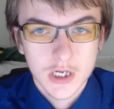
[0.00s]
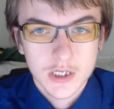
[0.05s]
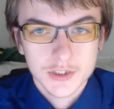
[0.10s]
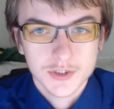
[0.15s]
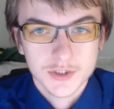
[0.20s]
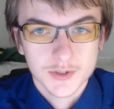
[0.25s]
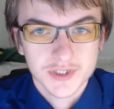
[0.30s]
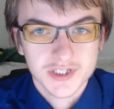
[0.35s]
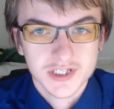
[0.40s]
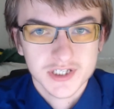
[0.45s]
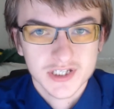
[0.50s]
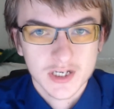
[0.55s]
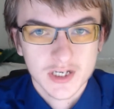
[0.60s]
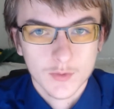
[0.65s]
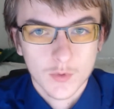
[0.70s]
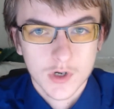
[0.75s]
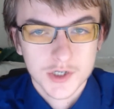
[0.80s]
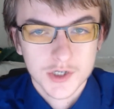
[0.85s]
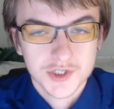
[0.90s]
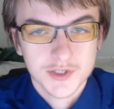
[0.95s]
So this is a
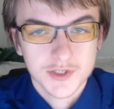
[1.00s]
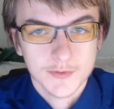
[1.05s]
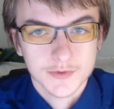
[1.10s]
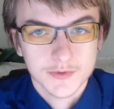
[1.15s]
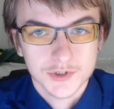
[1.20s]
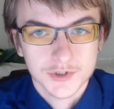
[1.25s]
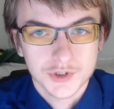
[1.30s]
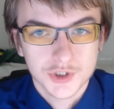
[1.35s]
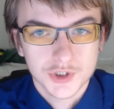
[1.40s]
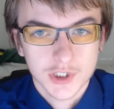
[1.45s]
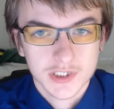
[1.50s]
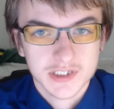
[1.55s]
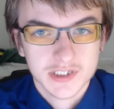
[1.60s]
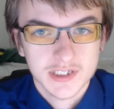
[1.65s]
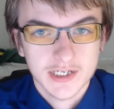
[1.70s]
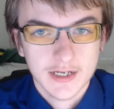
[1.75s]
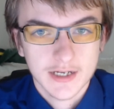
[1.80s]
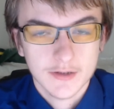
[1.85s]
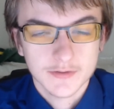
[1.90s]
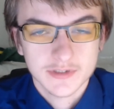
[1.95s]
watch that was just
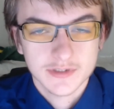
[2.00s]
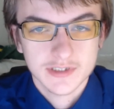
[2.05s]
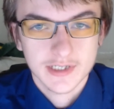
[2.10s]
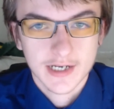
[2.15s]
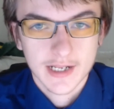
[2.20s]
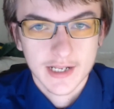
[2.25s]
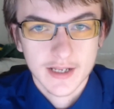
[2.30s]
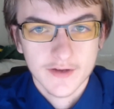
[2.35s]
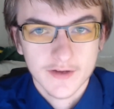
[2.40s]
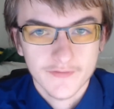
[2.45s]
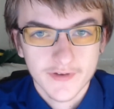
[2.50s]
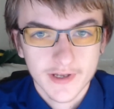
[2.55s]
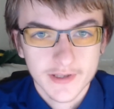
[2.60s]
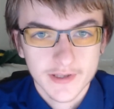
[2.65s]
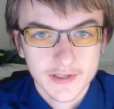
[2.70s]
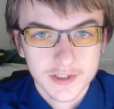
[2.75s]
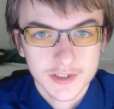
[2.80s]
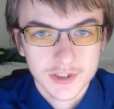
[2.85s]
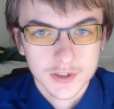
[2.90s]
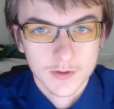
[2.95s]
announced at
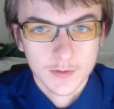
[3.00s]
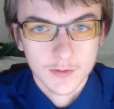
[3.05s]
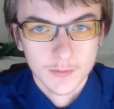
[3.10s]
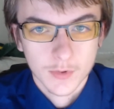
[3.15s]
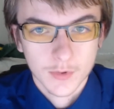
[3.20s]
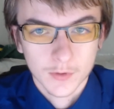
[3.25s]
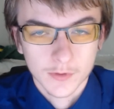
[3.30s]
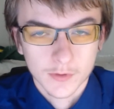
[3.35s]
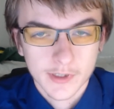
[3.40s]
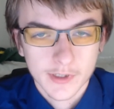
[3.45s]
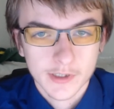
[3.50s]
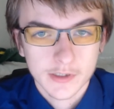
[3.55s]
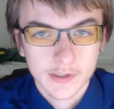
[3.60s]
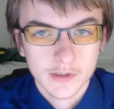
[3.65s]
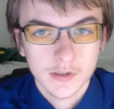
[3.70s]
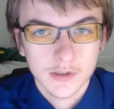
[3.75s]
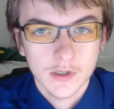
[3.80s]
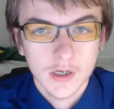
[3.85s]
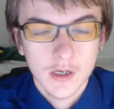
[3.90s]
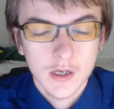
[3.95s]
IFA this year in Berlin.